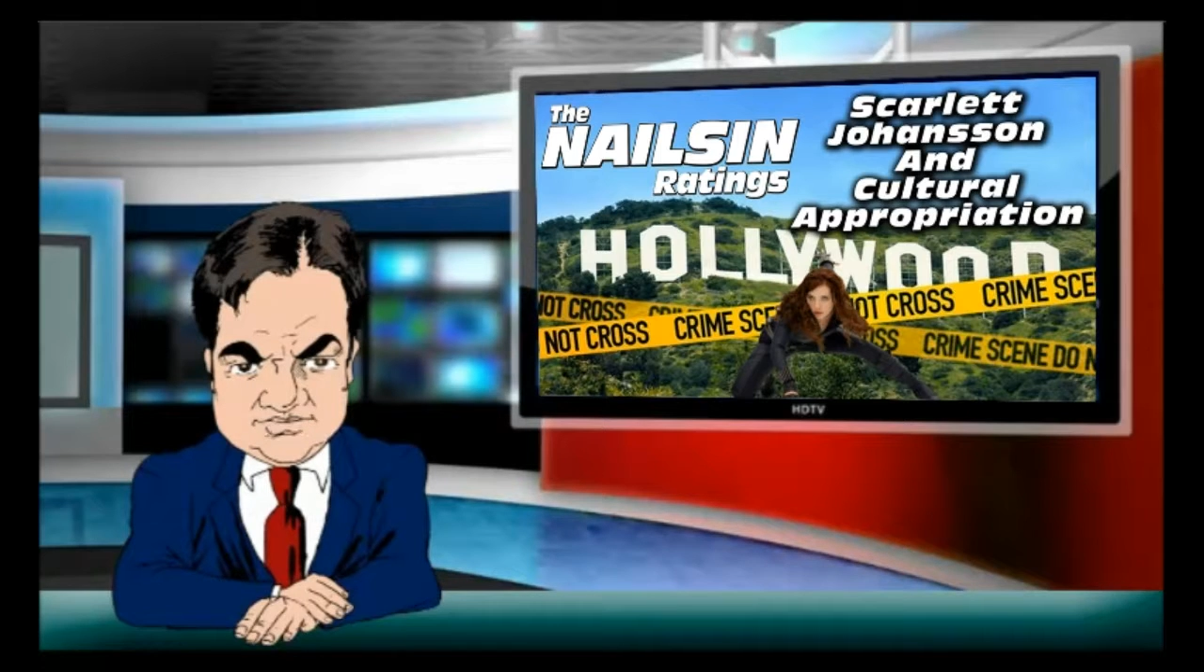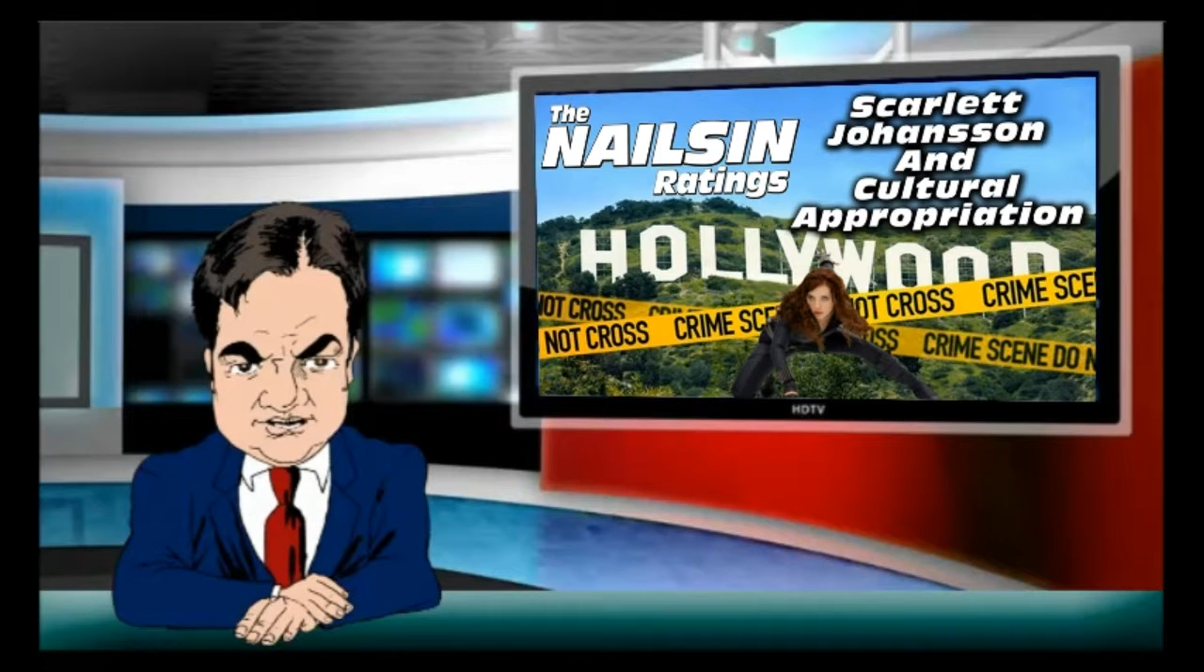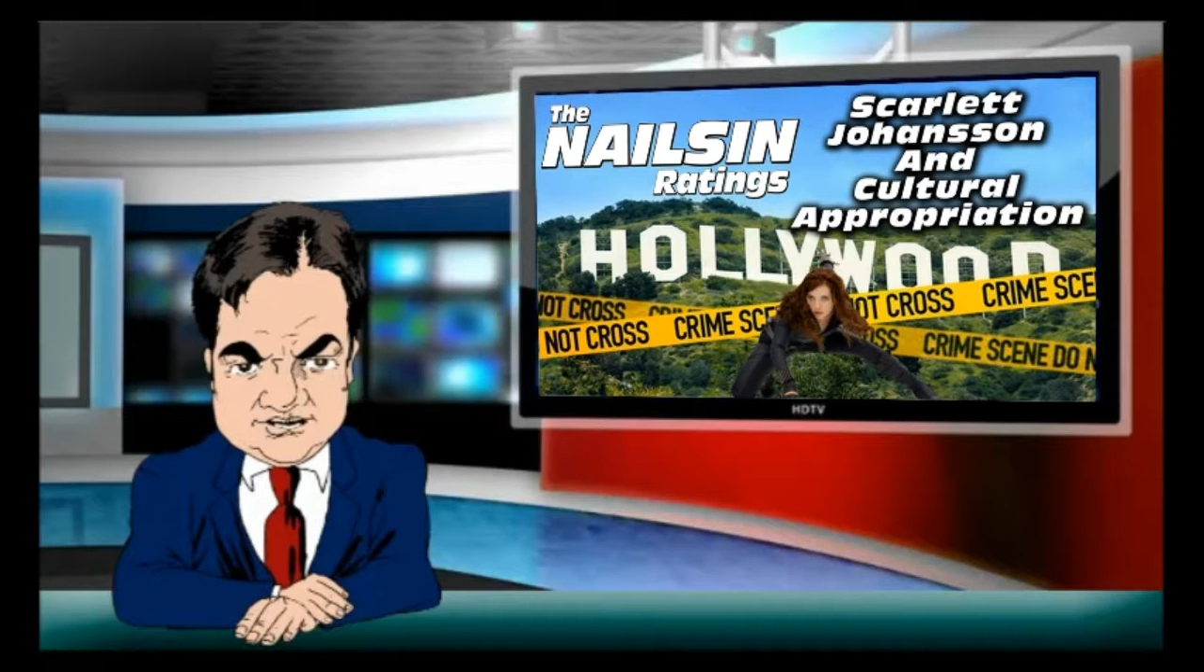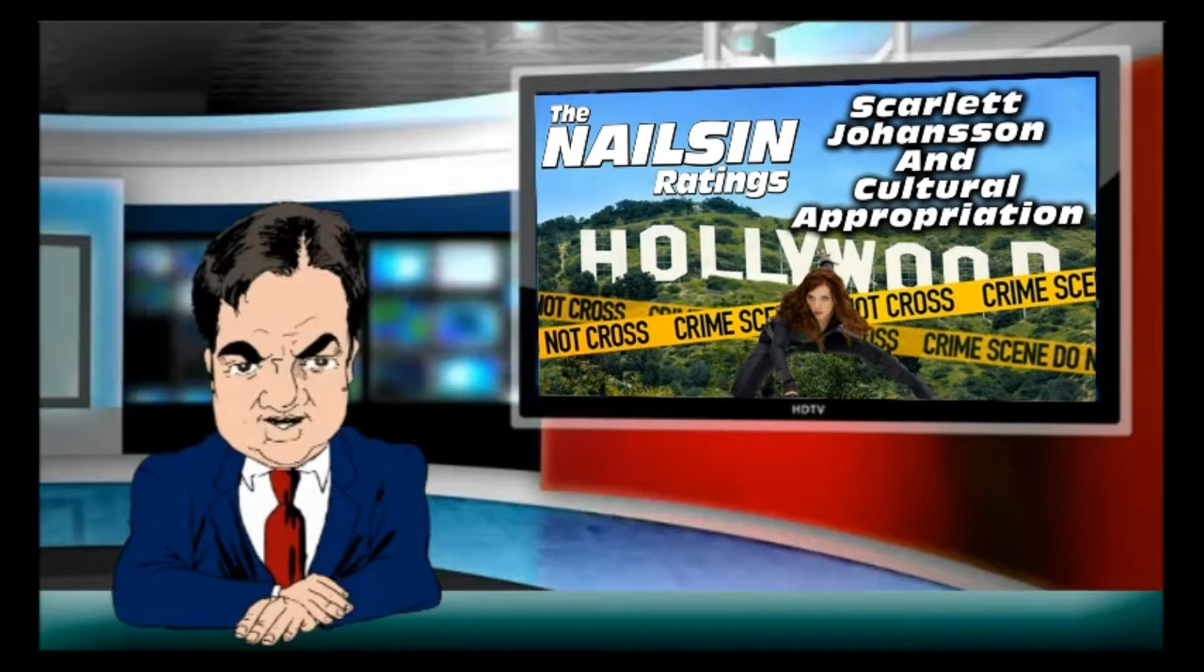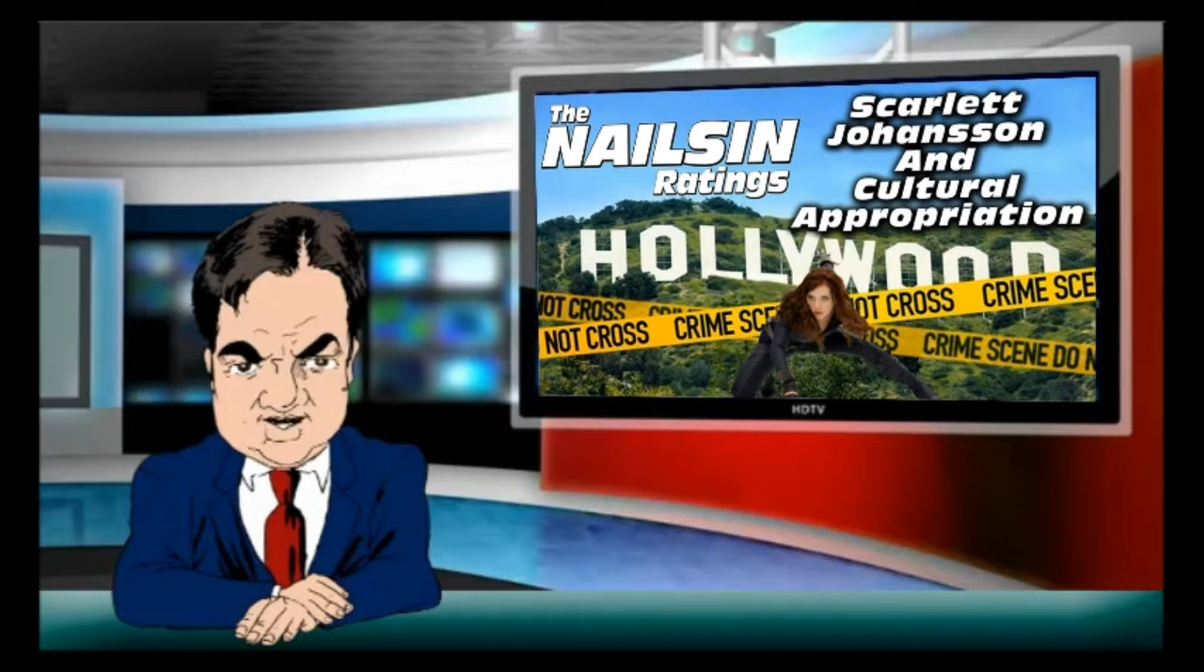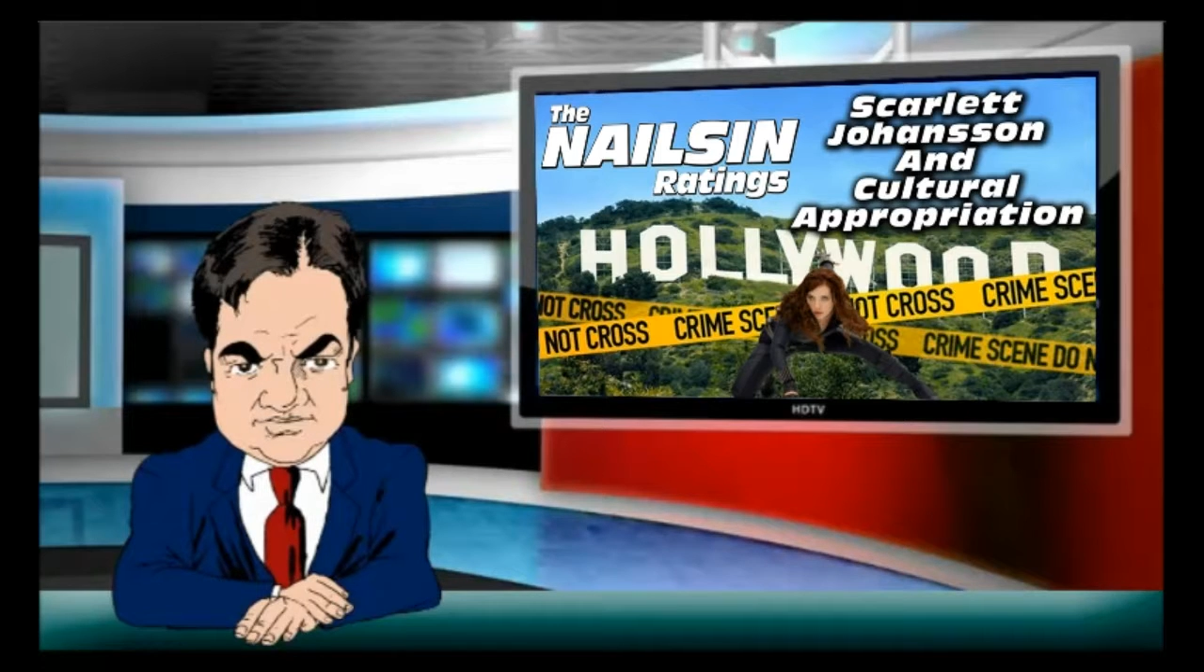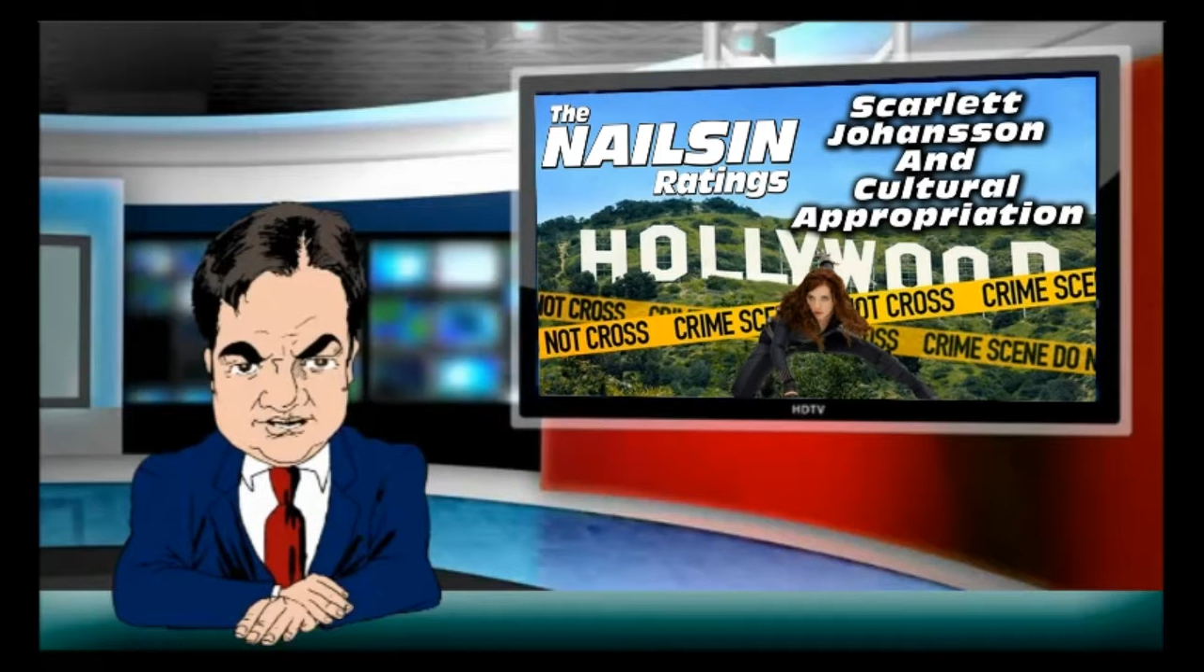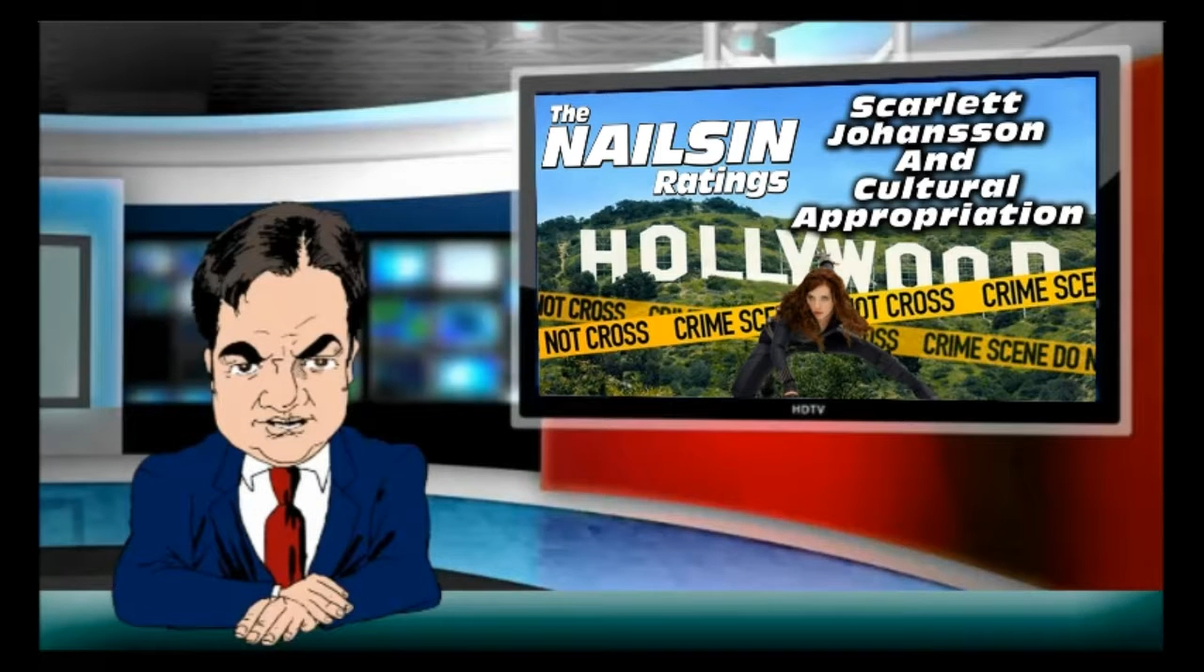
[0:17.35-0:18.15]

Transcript: playing